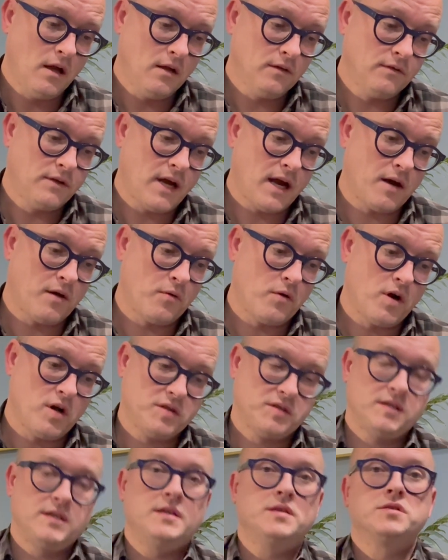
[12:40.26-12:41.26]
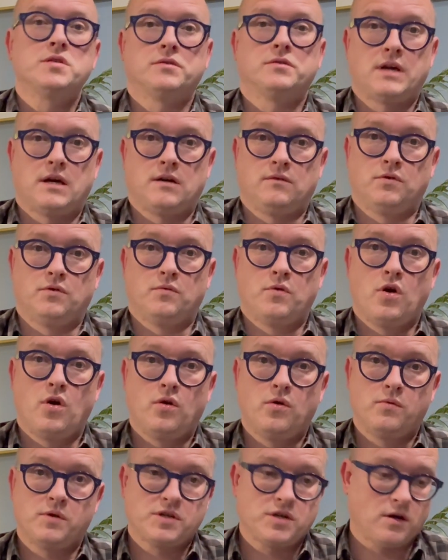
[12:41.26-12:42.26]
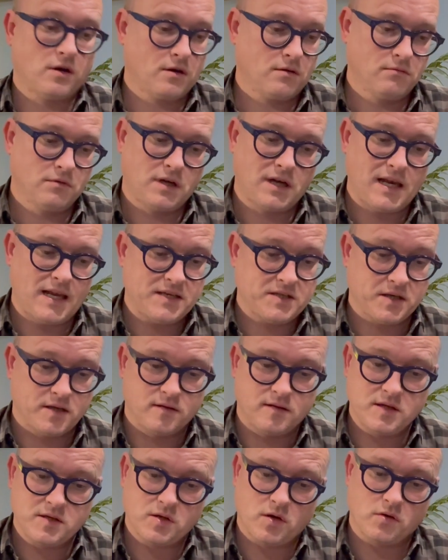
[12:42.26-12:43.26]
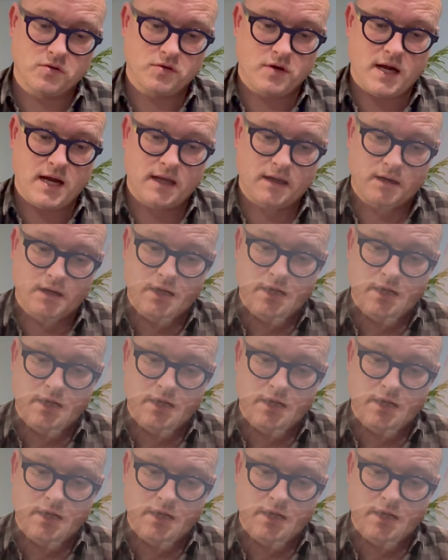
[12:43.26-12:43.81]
Diana Ross, Ease on Down the Road, which are classic disco track,